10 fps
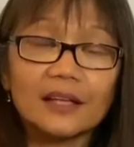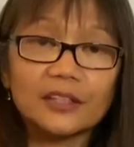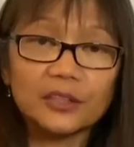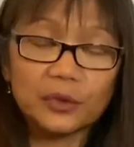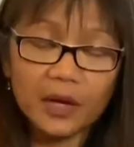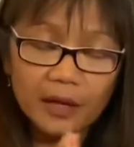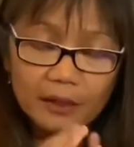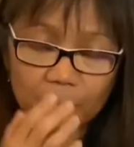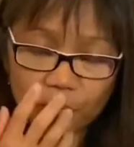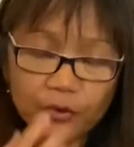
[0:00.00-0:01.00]
Your
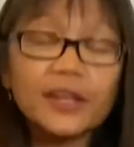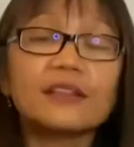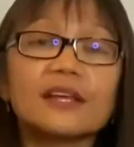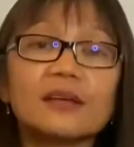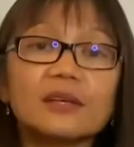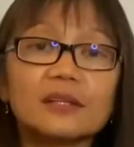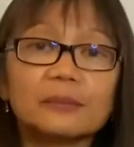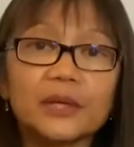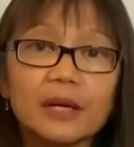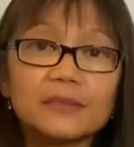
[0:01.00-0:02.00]
breathing
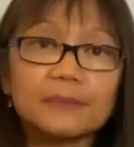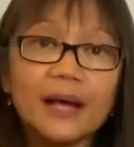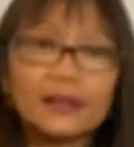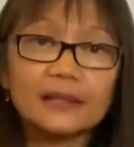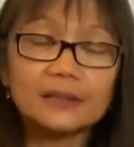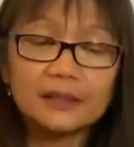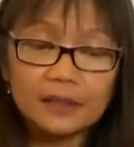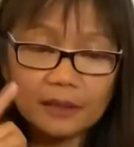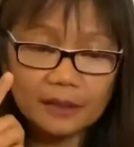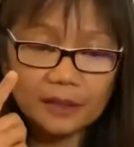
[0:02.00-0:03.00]
becomes balanced,
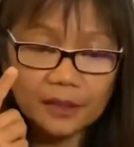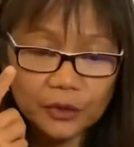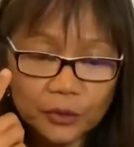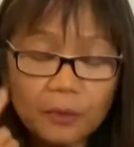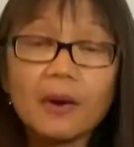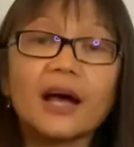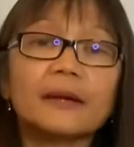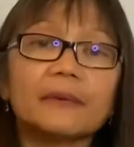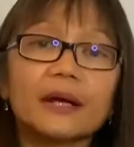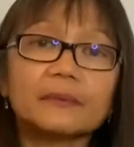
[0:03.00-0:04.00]
your mind
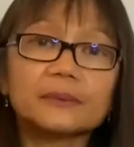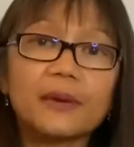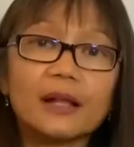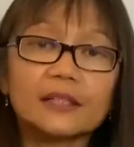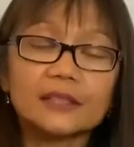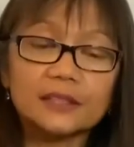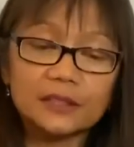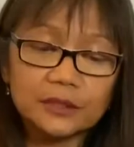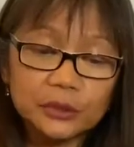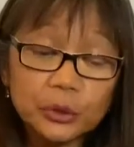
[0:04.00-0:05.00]
becomes balanced,
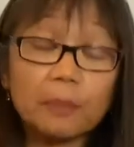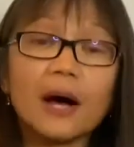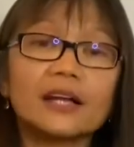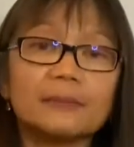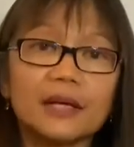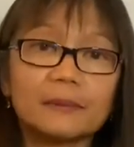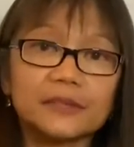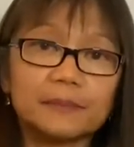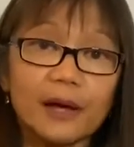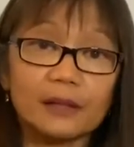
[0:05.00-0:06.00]
your body becomes
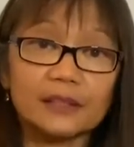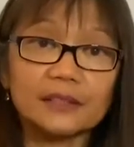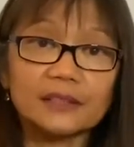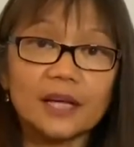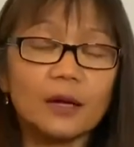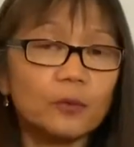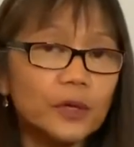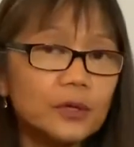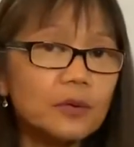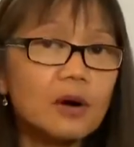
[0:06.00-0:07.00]
balanced. And
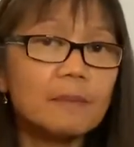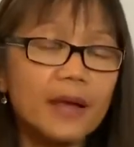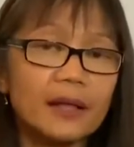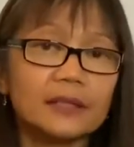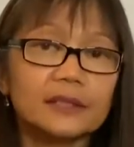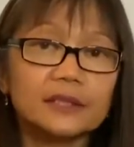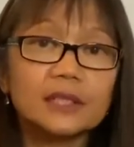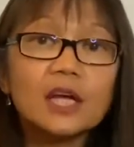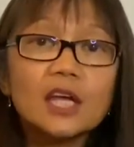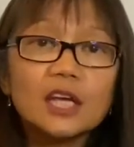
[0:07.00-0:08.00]
when you are balanced,
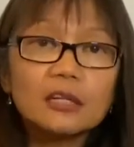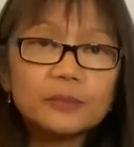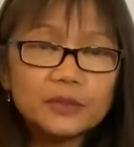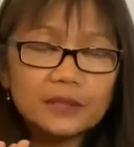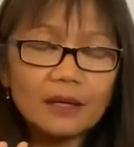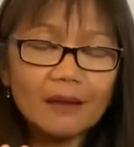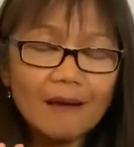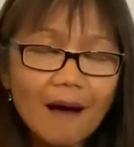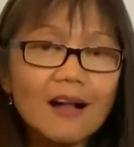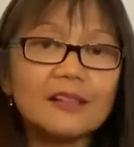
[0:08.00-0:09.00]
it puts a
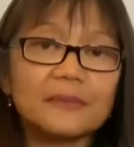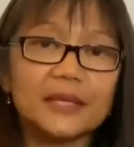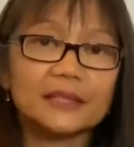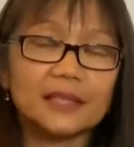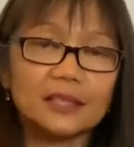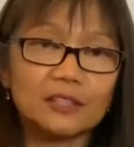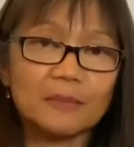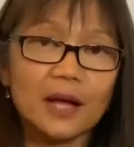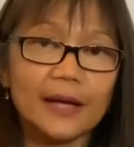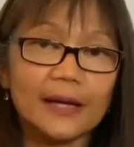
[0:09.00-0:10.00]
calmness in your
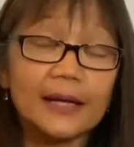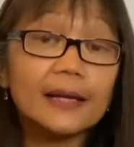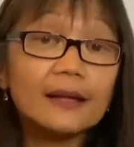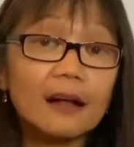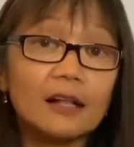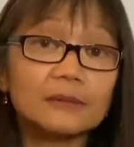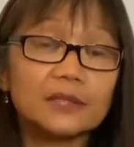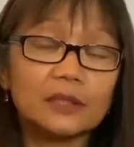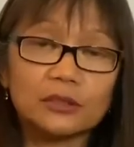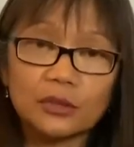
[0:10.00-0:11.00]
mind and it calms
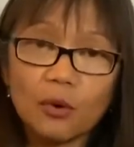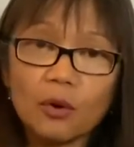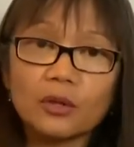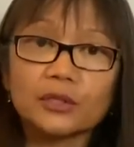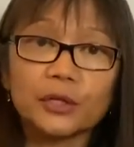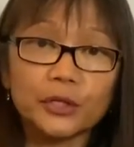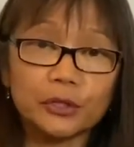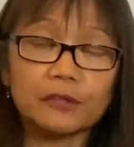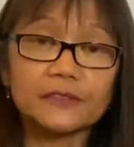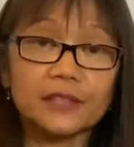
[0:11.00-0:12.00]
on all your
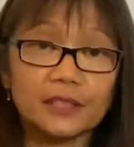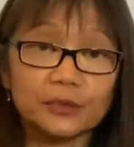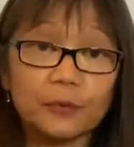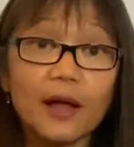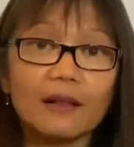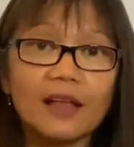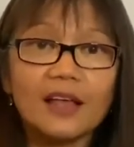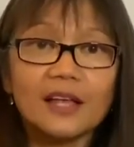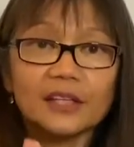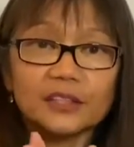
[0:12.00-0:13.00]
nerves as well.
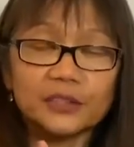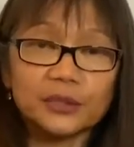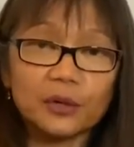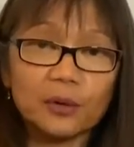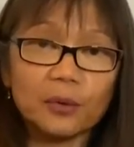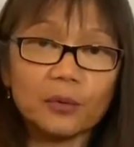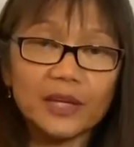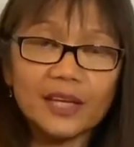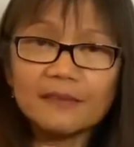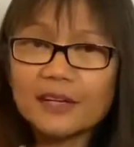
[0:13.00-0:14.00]
So
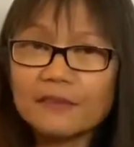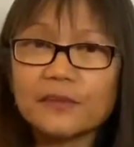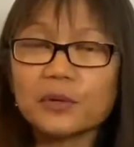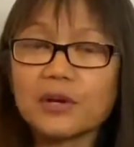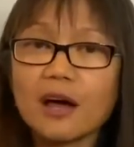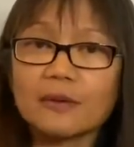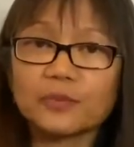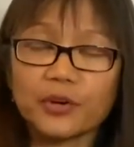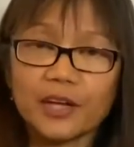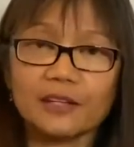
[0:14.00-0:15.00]
even if you're not
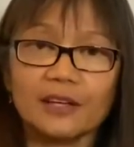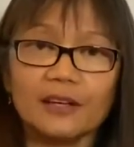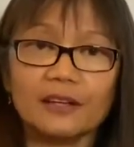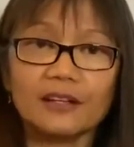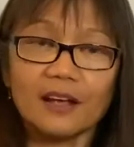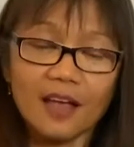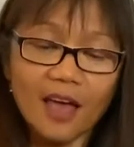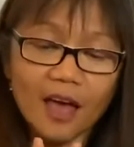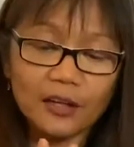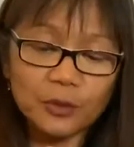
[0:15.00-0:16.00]
praying
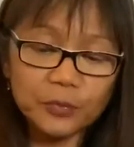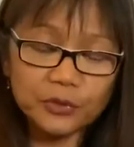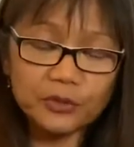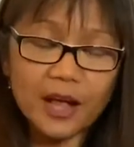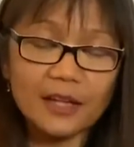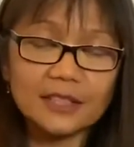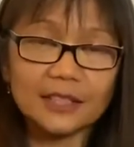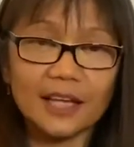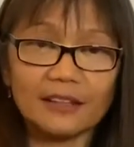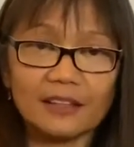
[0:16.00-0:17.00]
and you put your hand
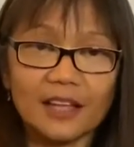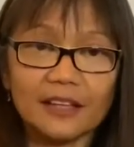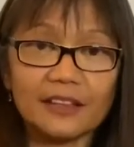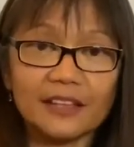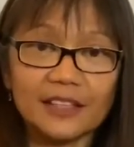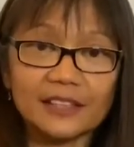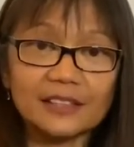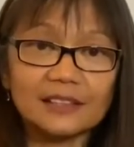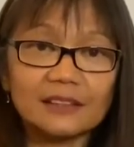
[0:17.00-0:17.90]
together like this